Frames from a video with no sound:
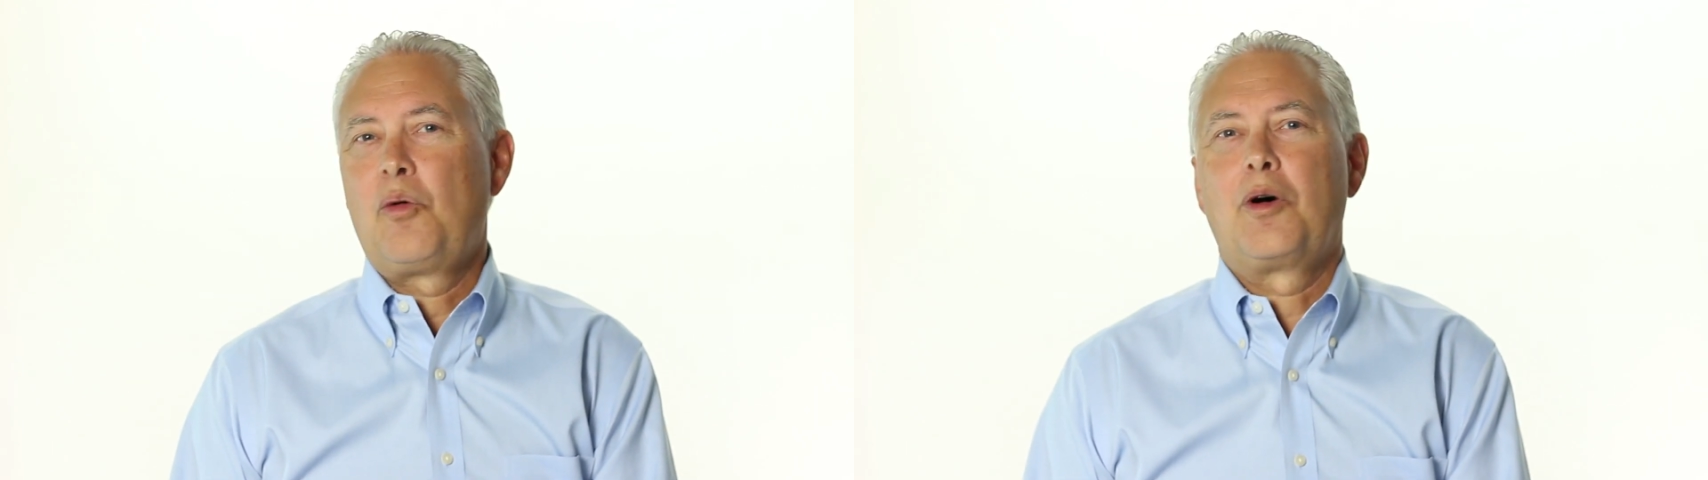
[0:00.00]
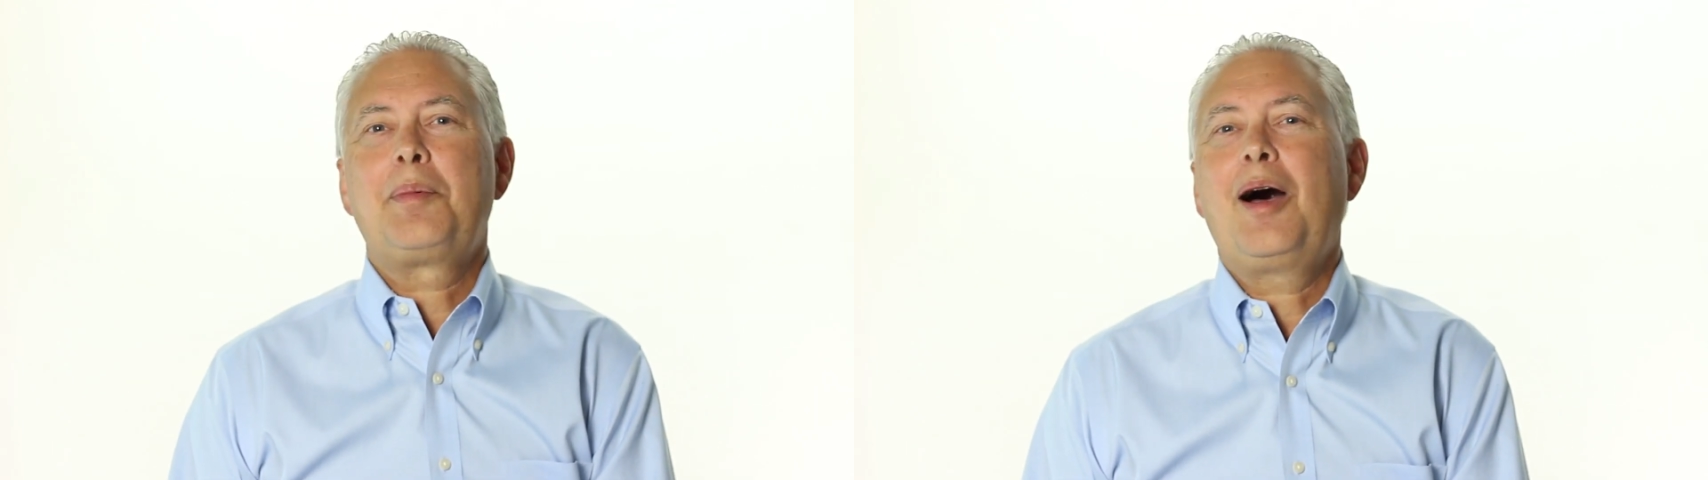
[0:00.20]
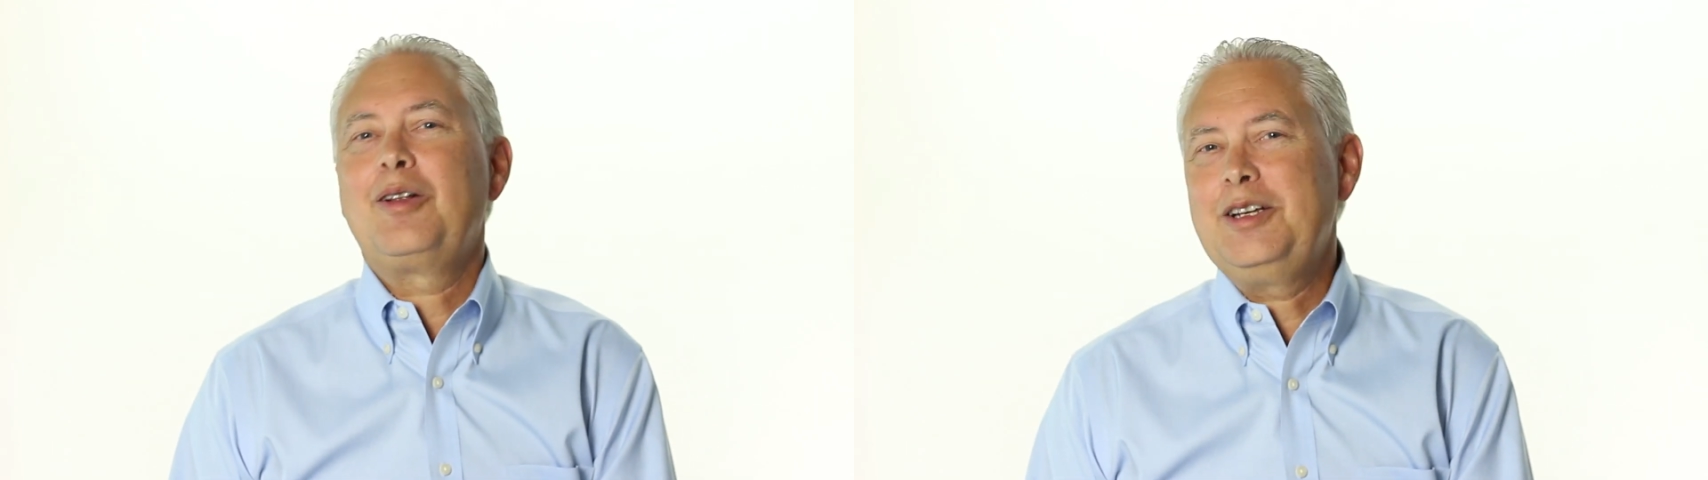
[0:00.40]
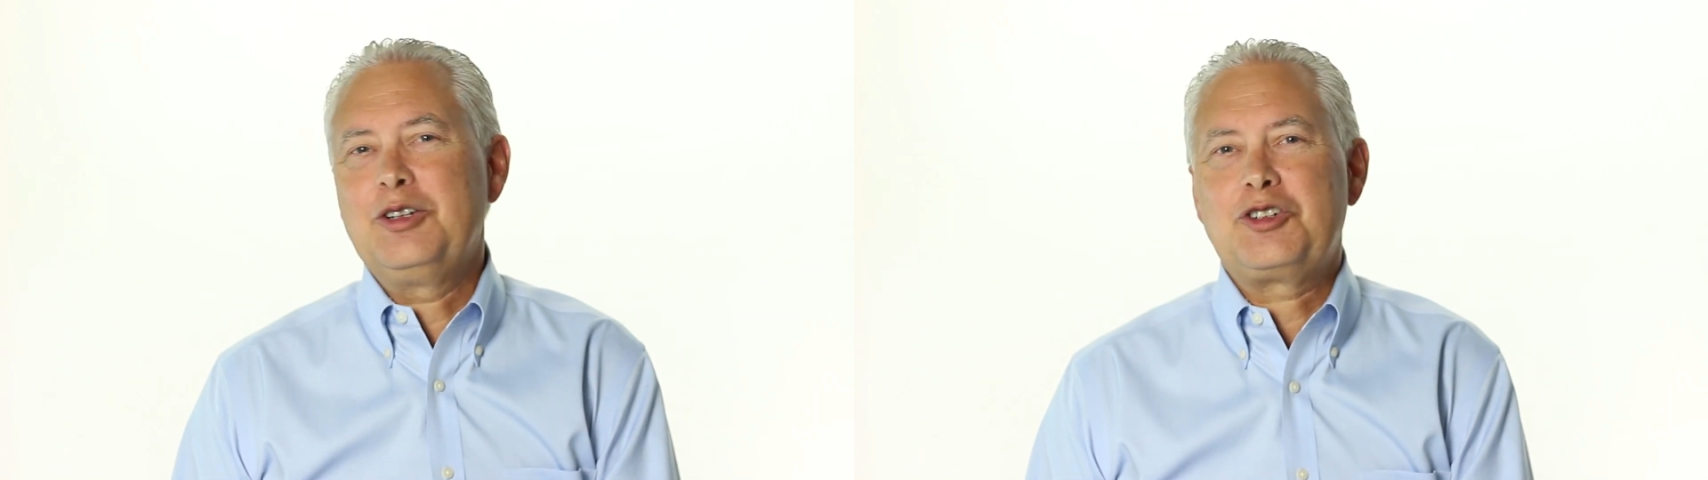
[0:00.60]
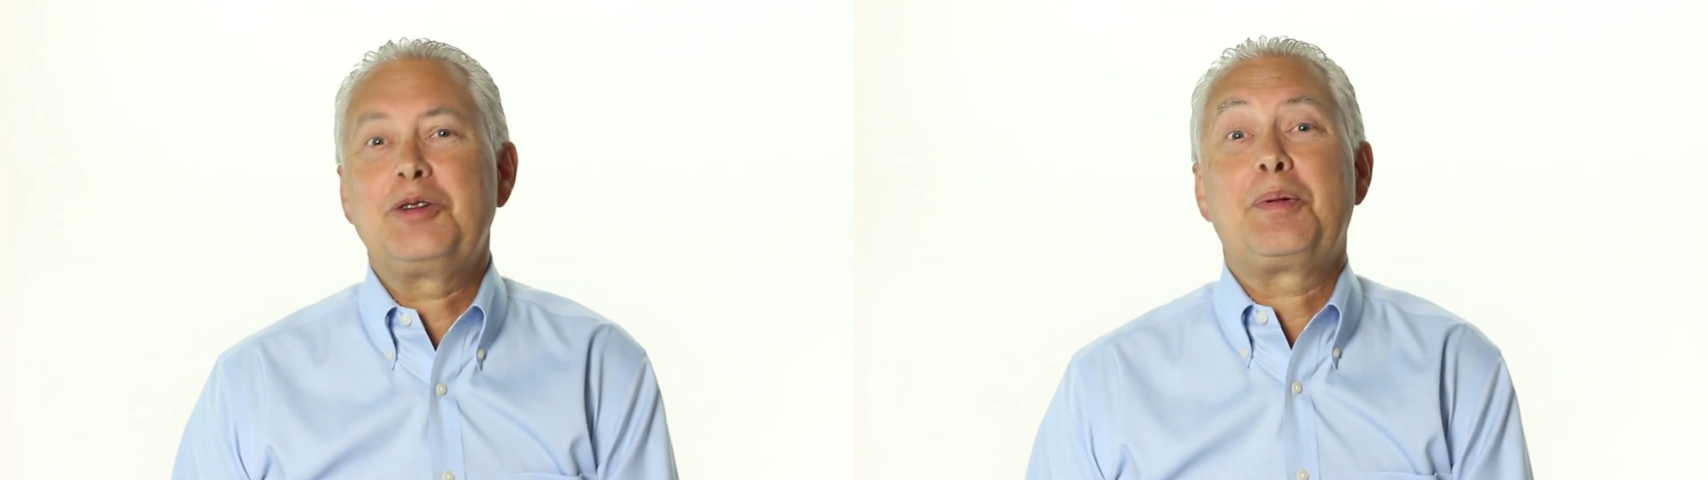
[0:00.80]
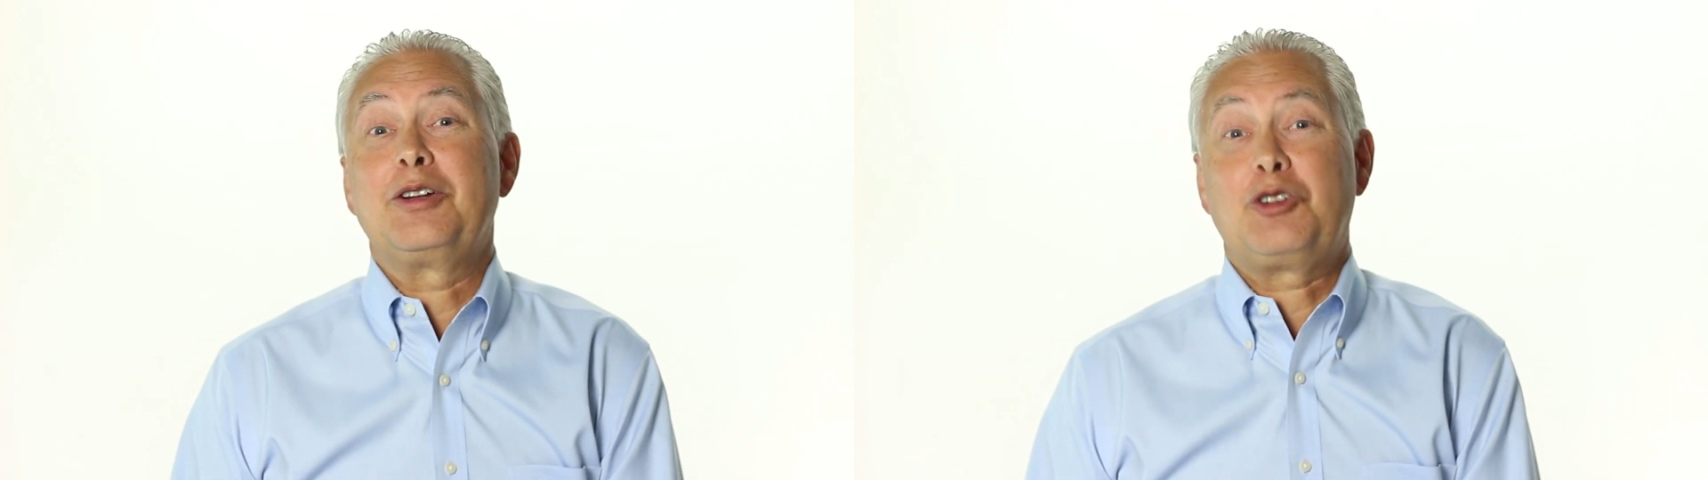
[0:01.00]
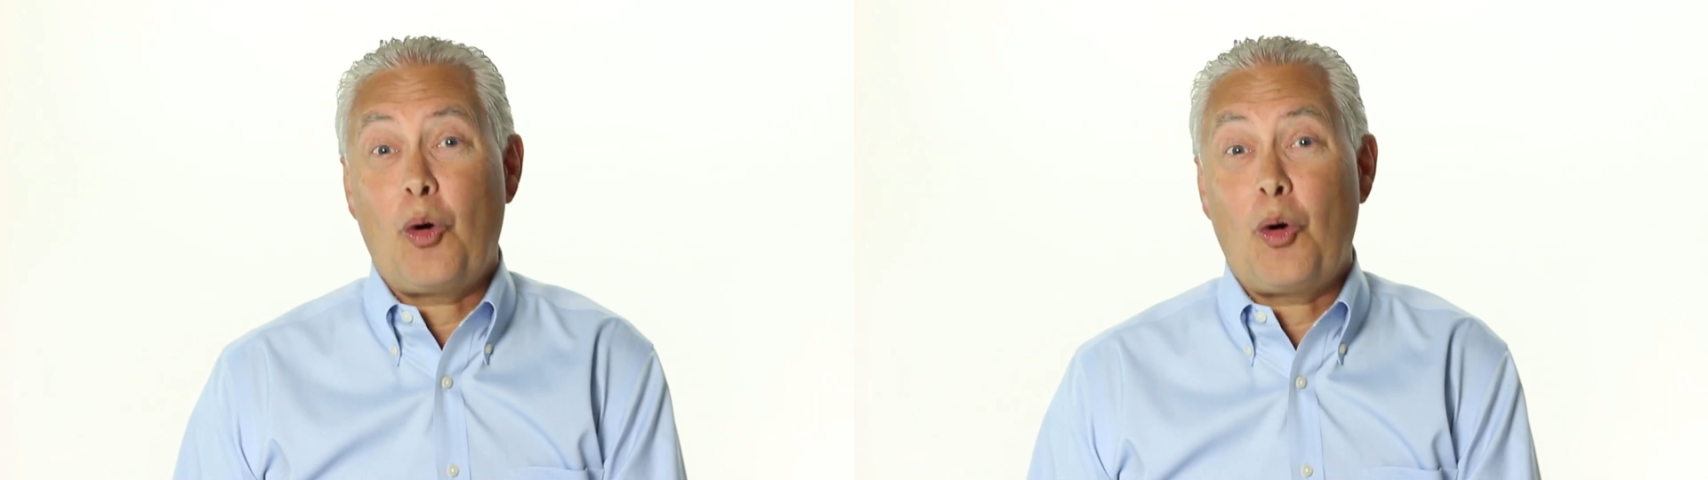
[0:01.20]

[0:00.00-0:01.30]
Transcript: what about leadership and